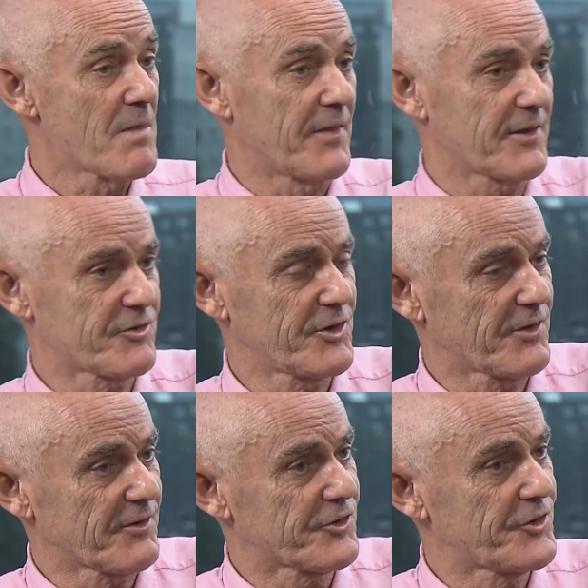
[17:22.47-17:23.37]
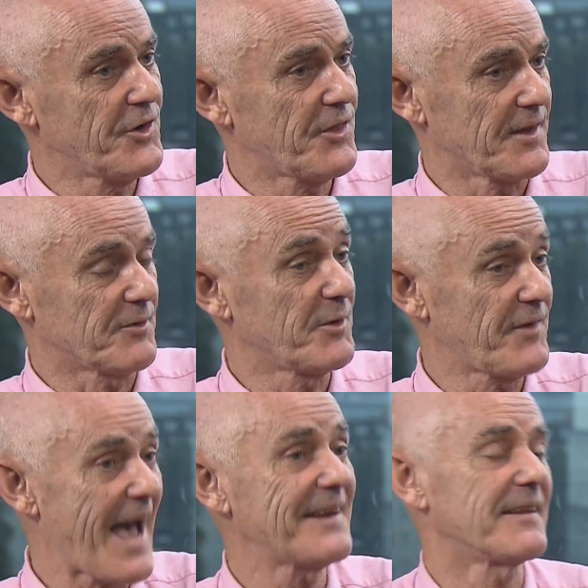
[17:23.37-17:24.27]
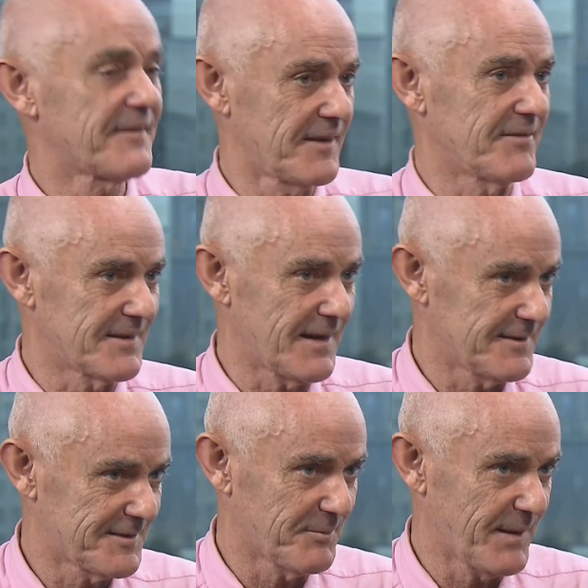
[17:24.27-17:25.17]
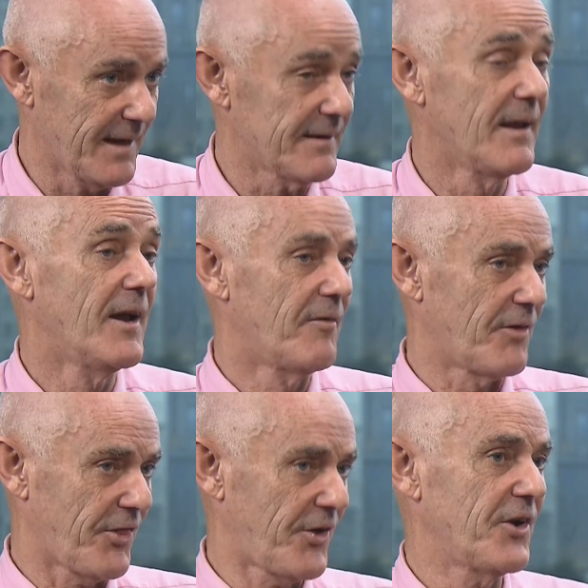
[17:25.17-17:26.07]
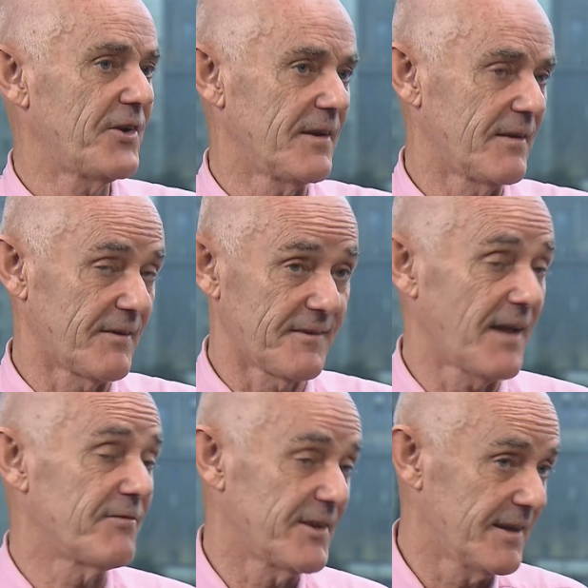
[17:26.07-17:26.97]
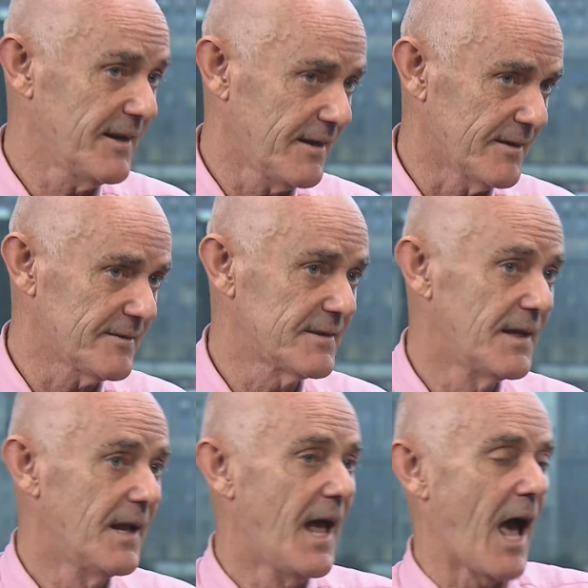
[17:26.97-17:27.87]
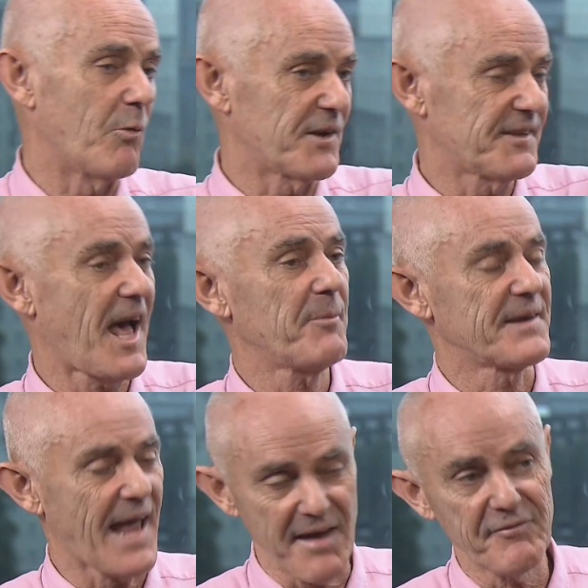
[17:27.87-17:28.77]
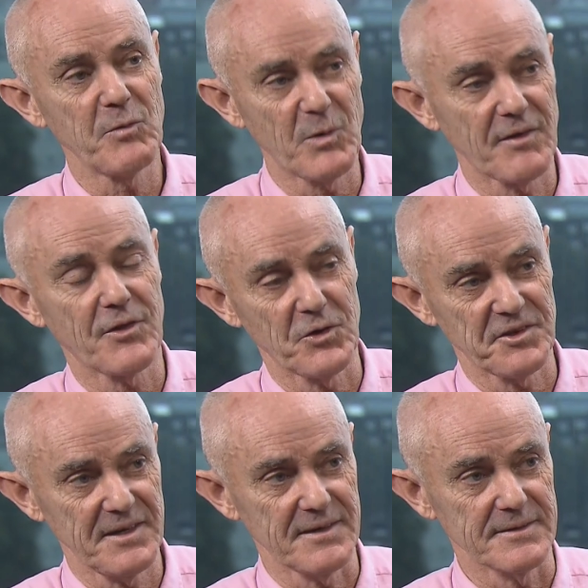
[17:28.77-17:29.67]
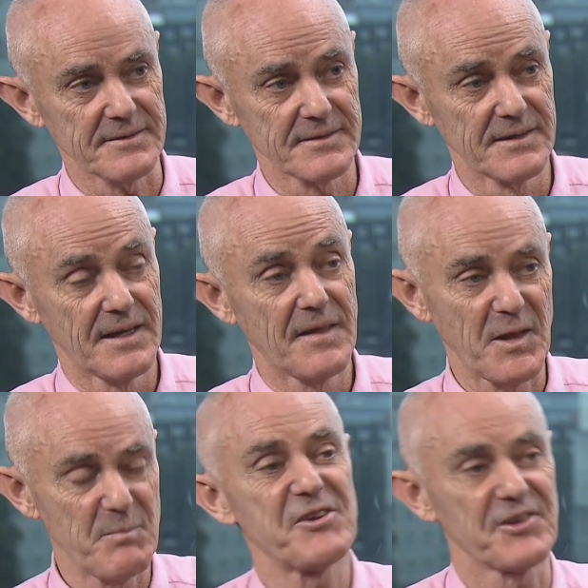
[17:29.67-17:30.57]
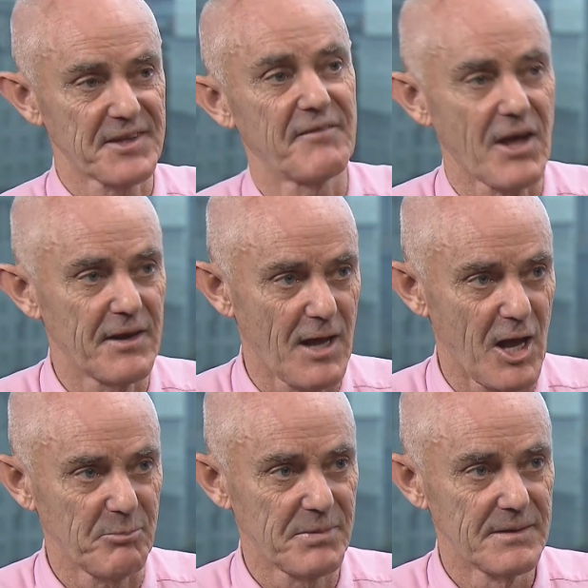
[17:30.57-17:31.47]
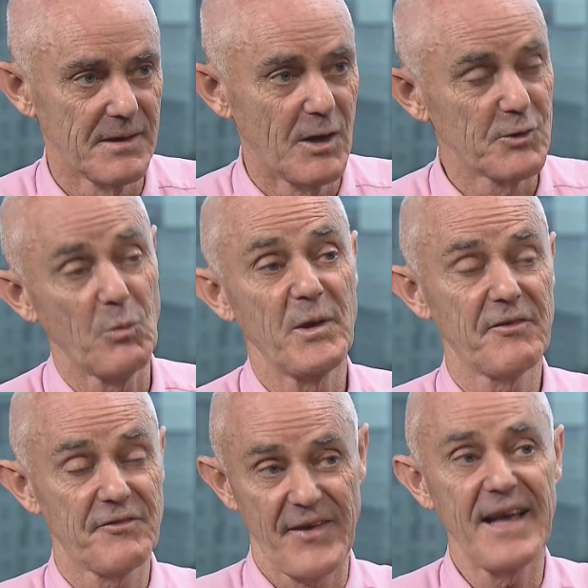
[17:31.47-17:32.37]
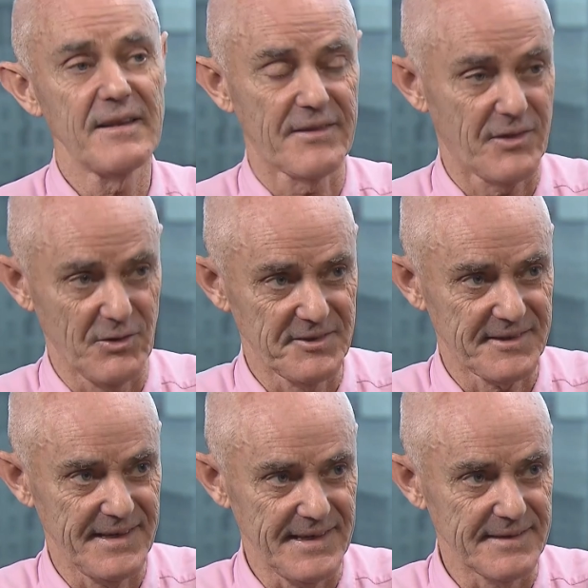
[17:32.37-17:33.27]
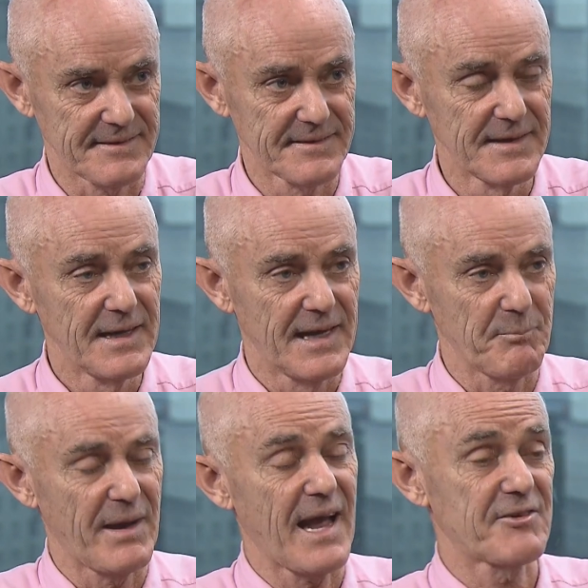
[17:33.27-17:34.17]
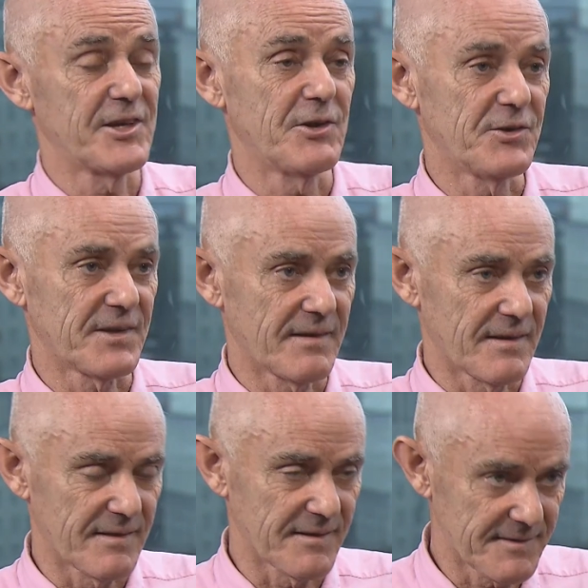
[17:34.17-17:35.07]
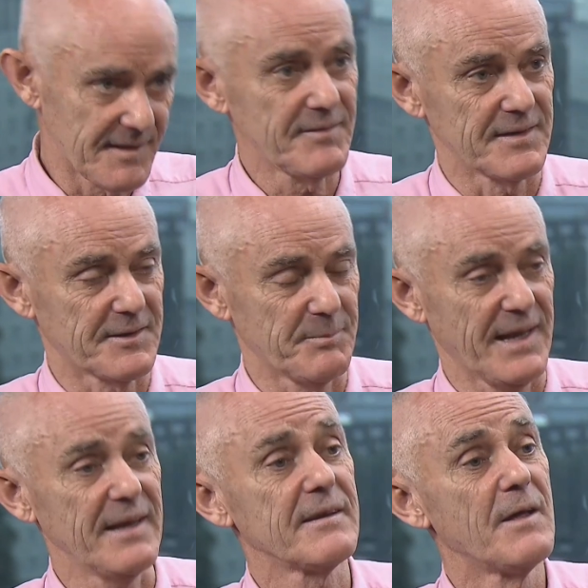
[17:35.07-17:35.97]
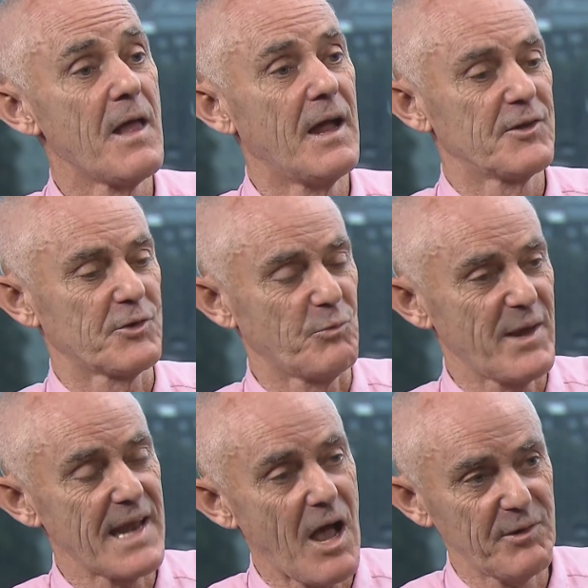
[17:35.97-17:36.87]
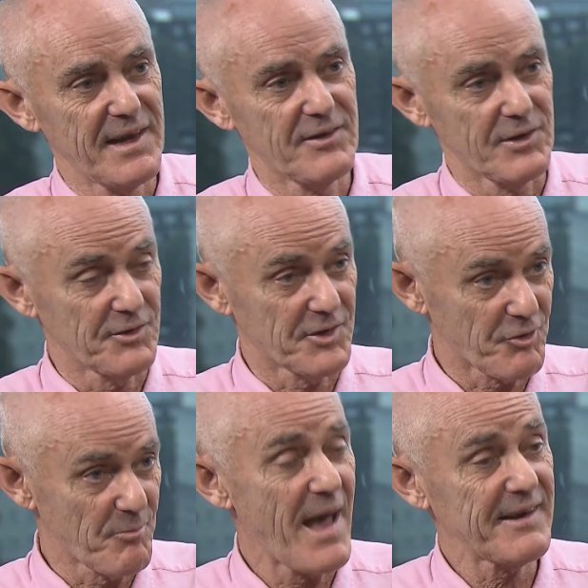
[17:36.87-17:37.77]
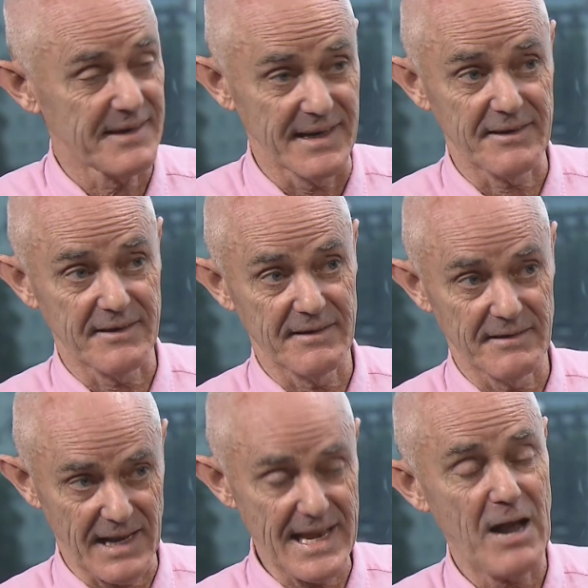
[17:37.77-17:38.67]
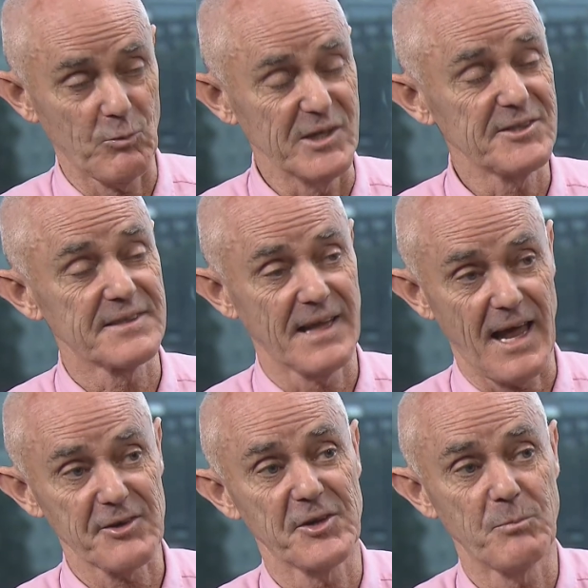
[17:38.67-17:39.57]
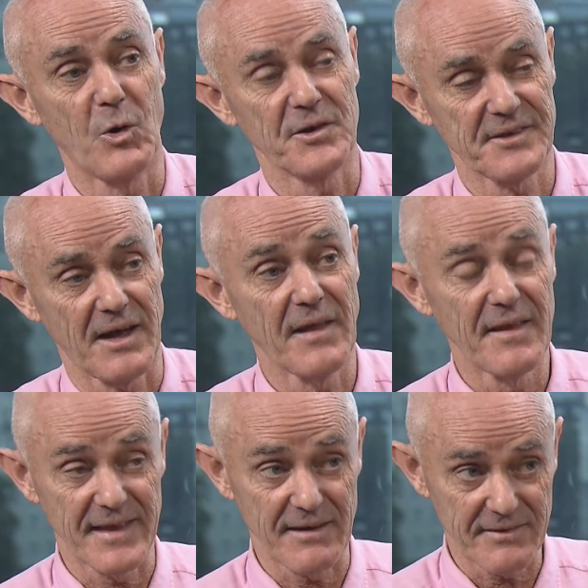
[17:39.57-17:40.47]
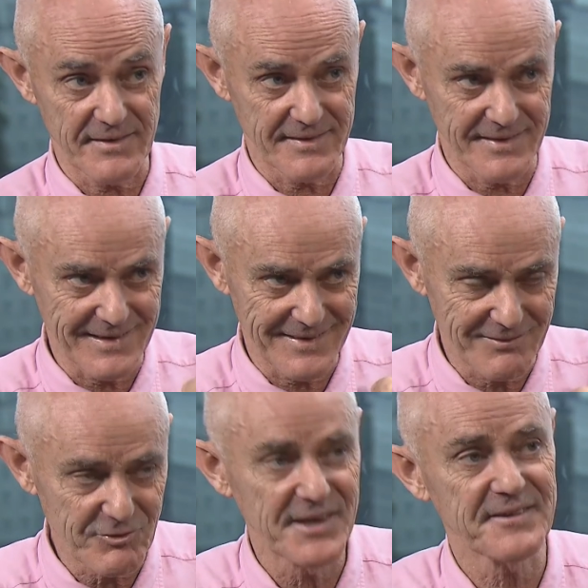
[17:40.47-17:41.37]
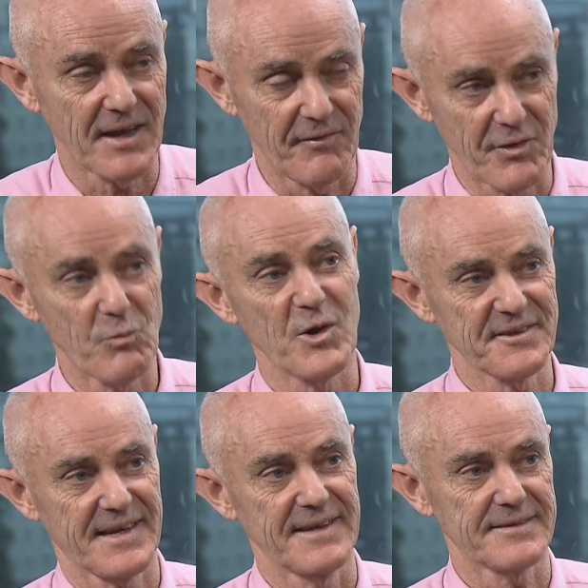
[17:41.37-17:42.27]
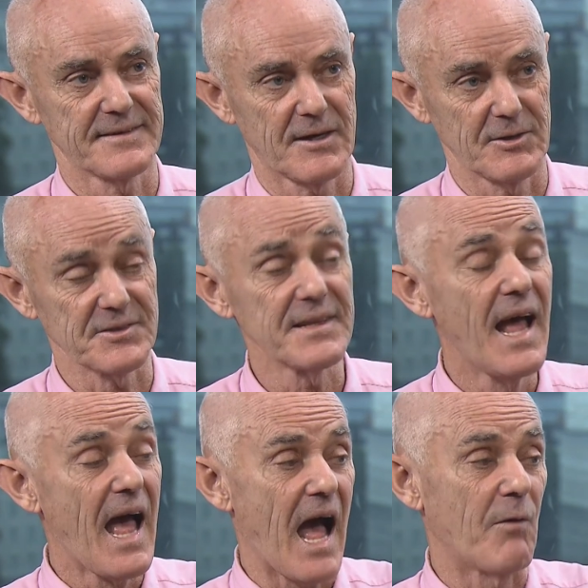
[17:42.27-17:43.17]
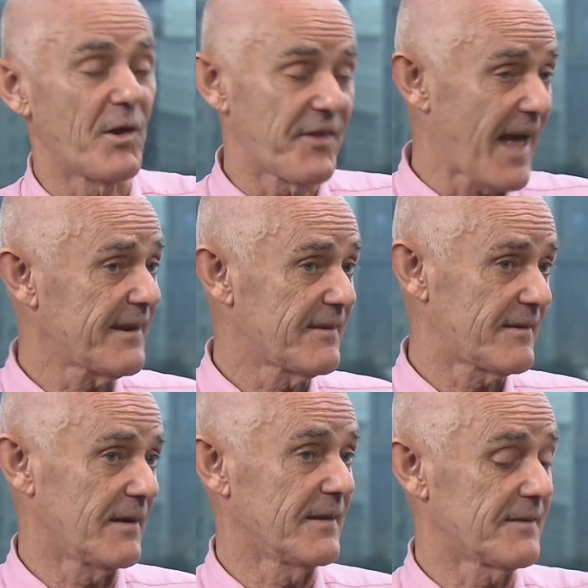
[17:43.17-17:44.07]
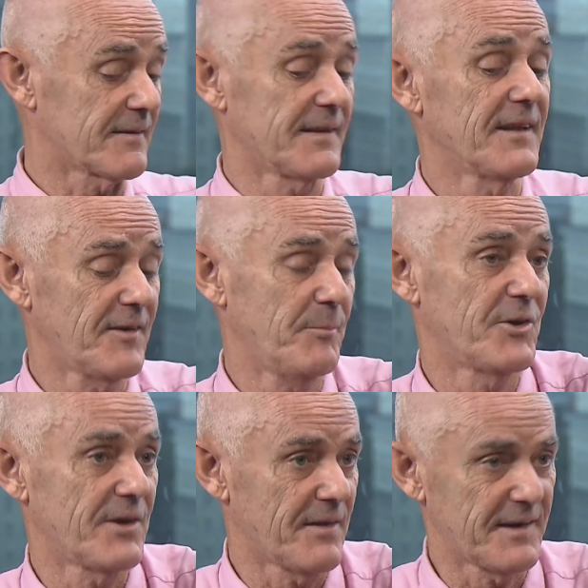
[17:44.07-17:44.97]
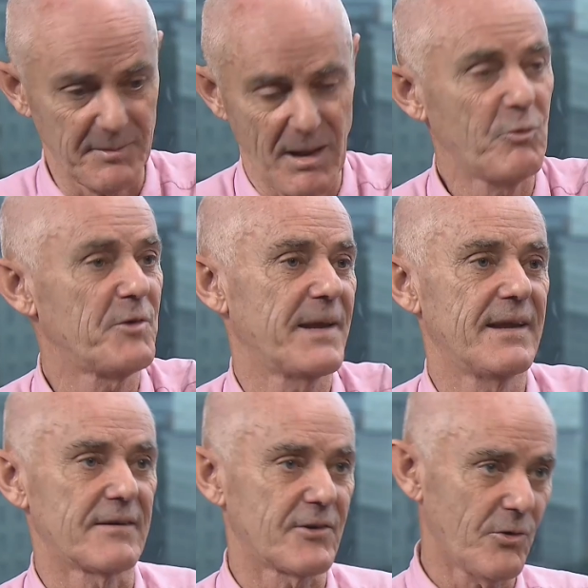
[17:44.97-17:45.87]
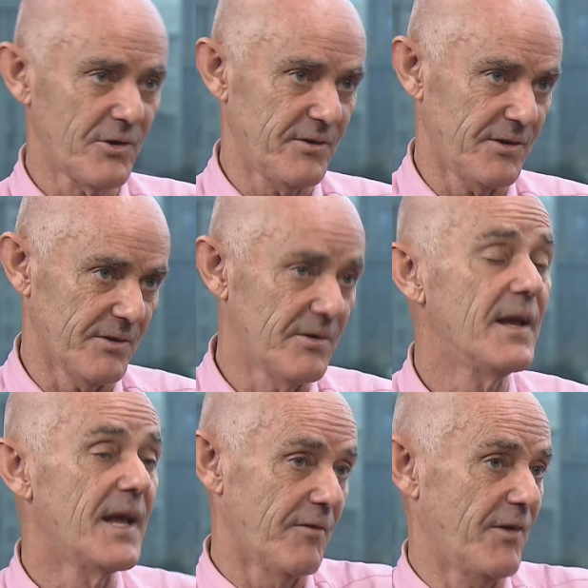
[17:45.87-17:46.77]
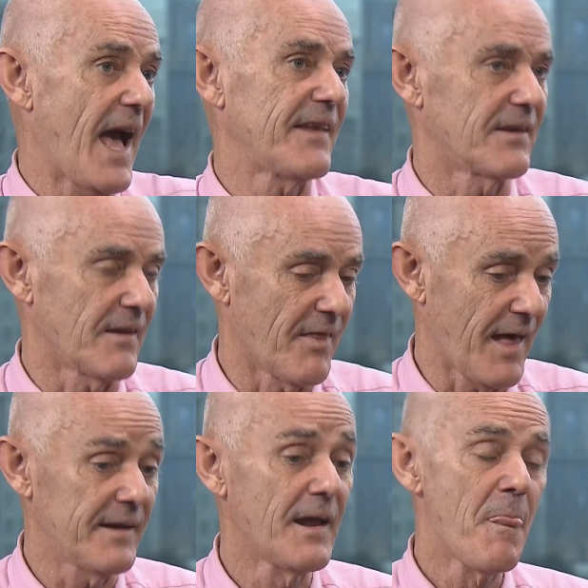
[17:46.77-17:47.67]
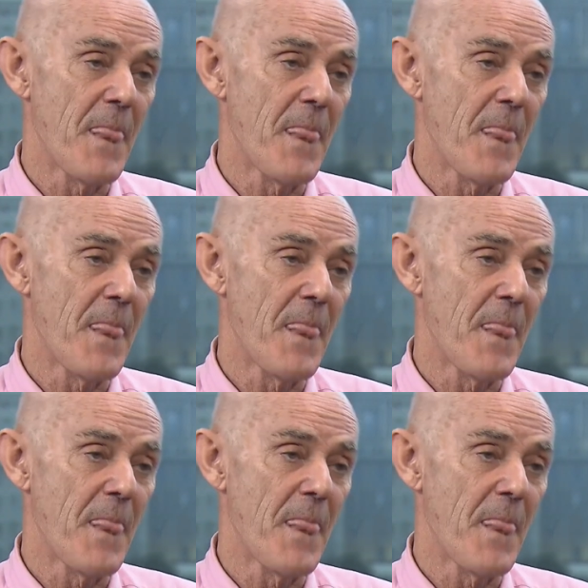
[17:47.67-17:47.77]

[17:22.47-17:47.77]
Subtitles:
And the truth is we've had a civil, nice debate for 30 to 70 years, and what has happened every one of those years, the emissions have gone up. So we have failed those kids by actually using the civil debate. So we need to use the dramatic language that actually points out the risks of the worst case scenarios. And what that has done is successfully put on the table. I wouldn't be here talking to you if we hadn't done that.